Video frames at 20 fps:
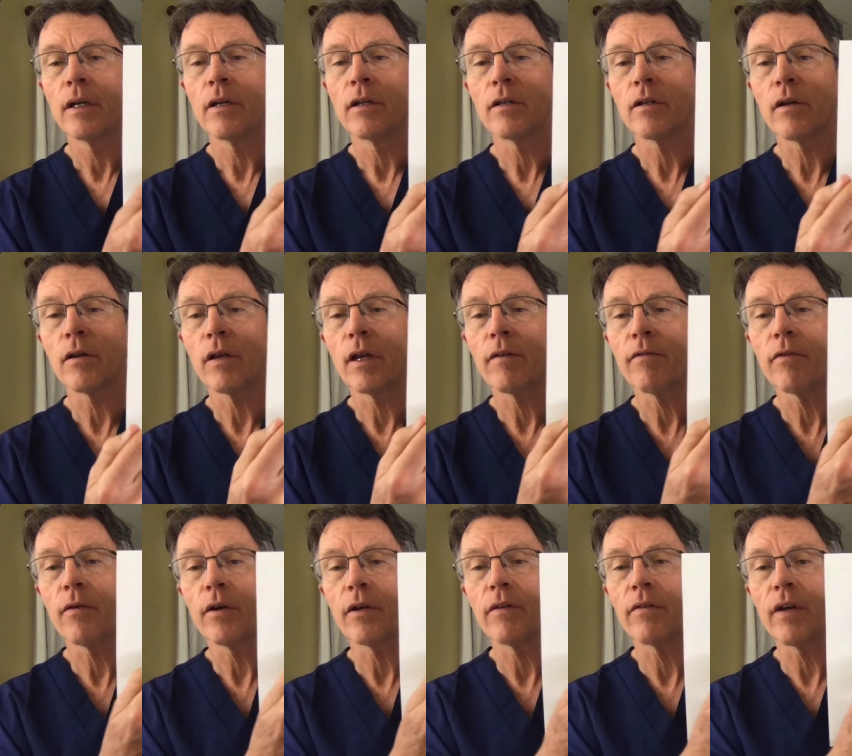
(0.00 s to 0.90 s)
So
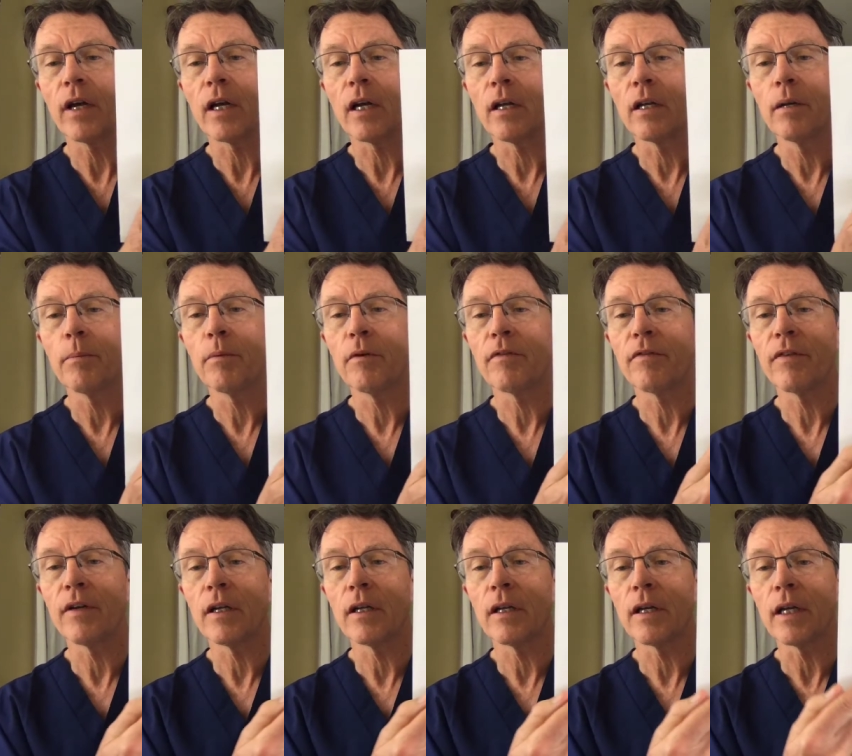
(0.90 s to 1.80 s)
therefore, you've got a
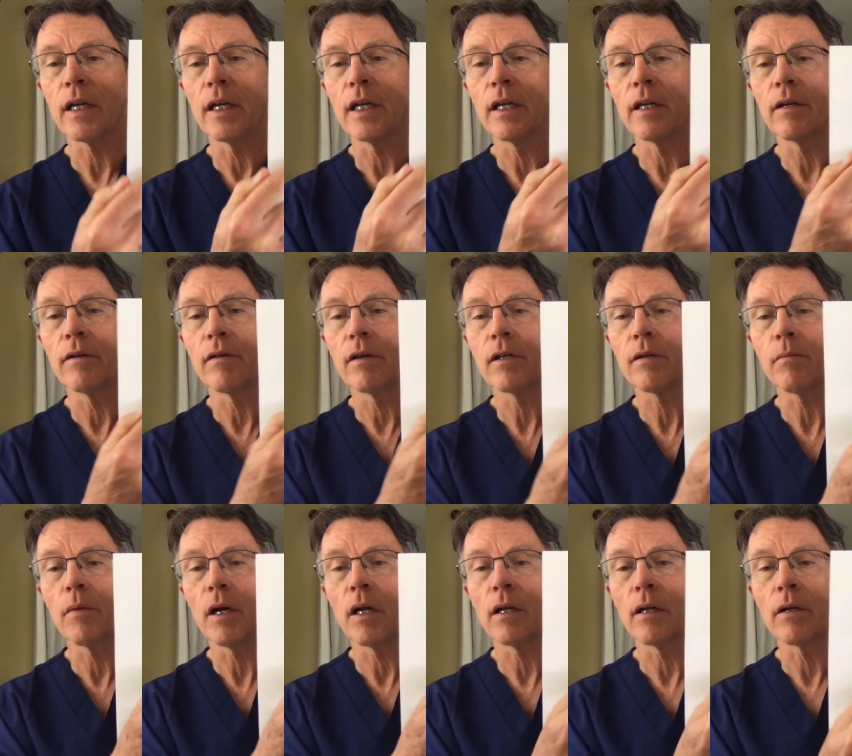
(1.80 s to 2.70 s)
lipophilic end of this
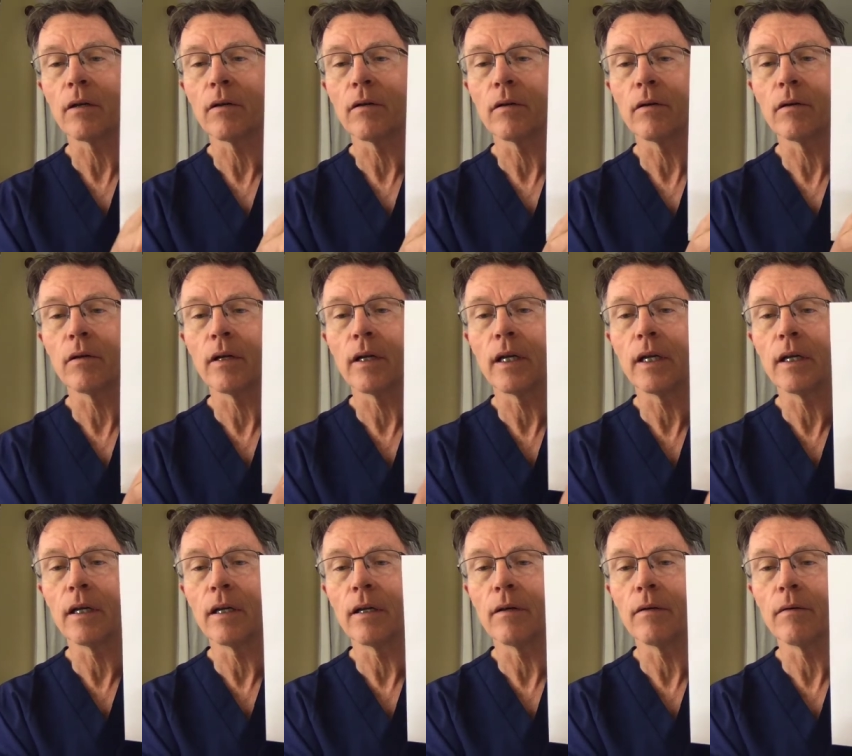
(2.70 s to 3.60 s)
molecule and
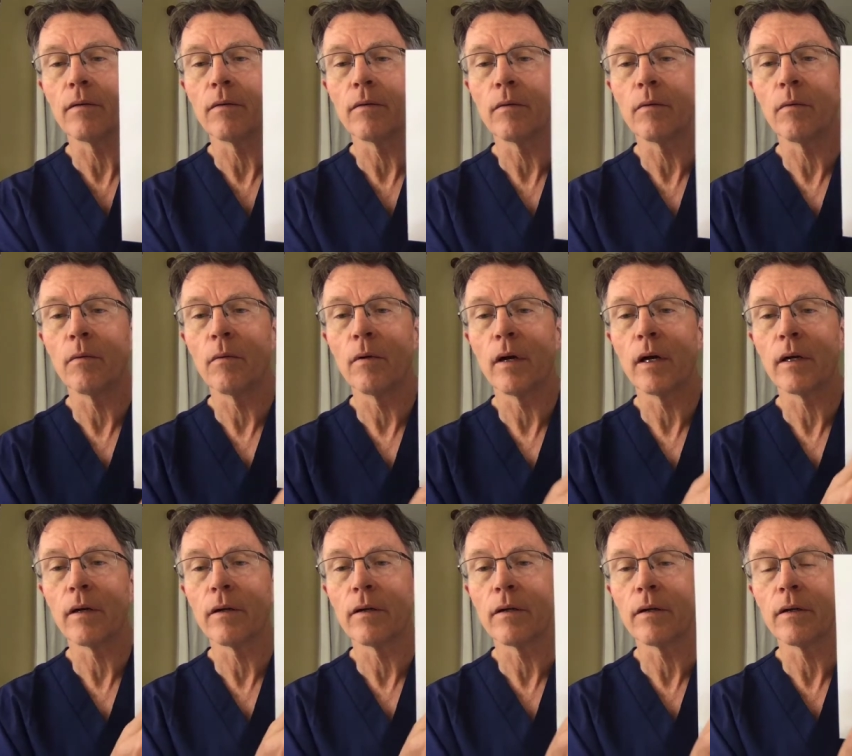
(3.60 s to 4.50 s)
a
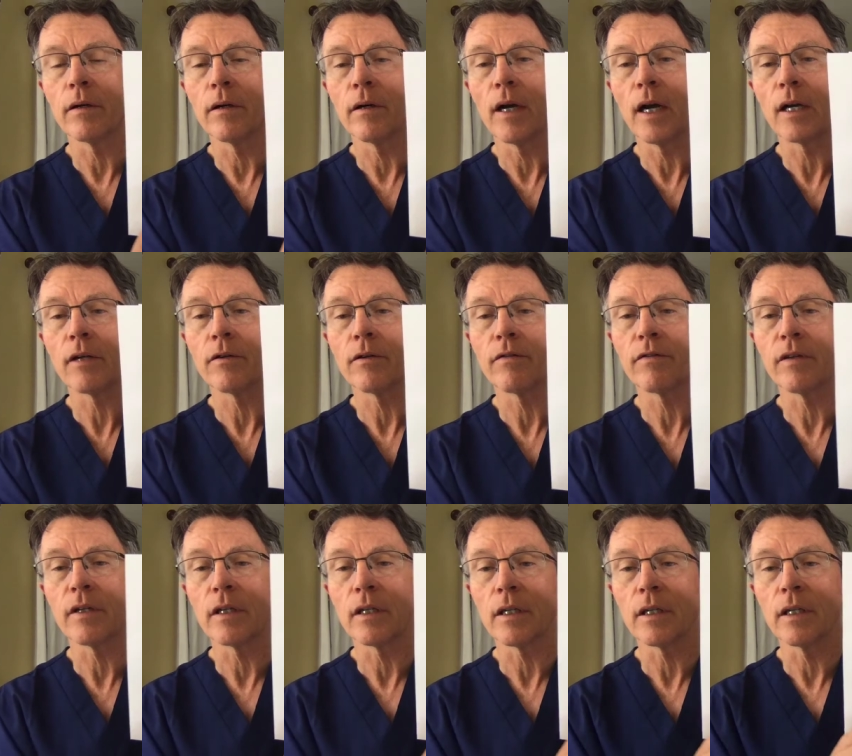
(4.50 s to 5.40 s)
water or
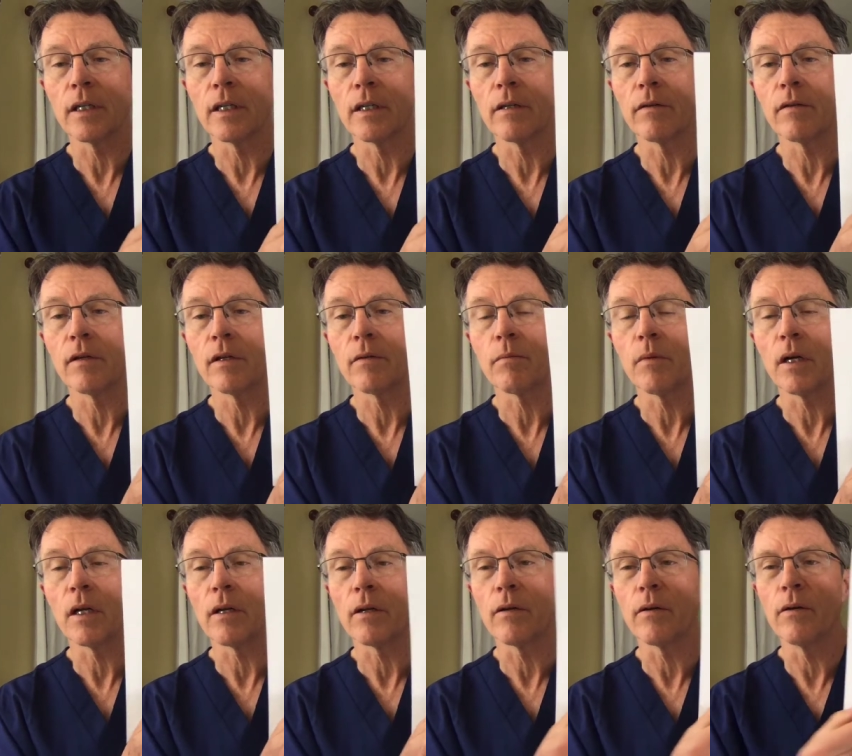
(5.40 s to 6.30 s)
hydrophilic end of this
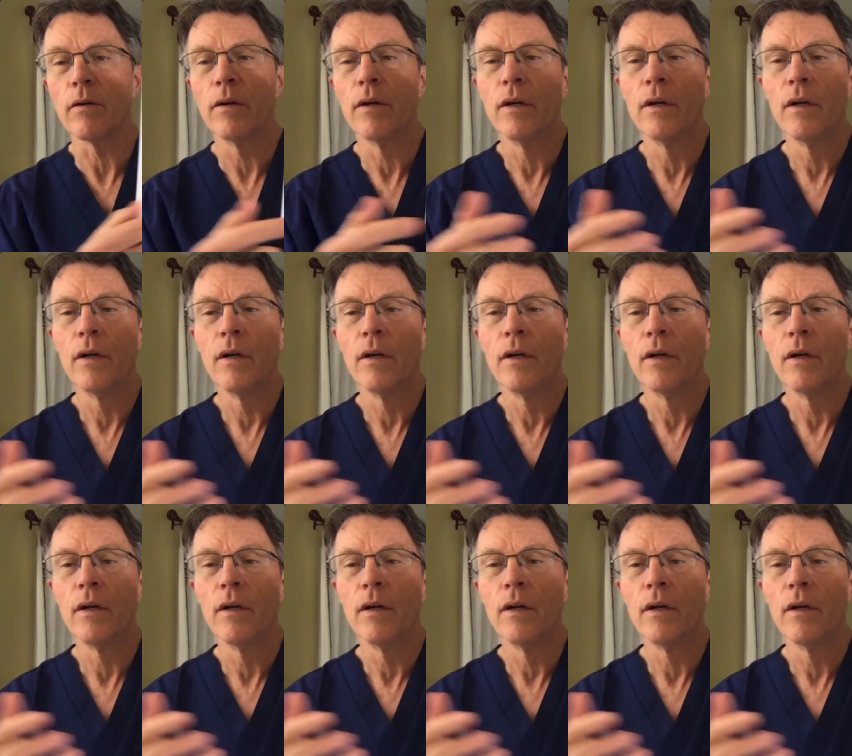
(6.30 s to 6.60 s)
molecule.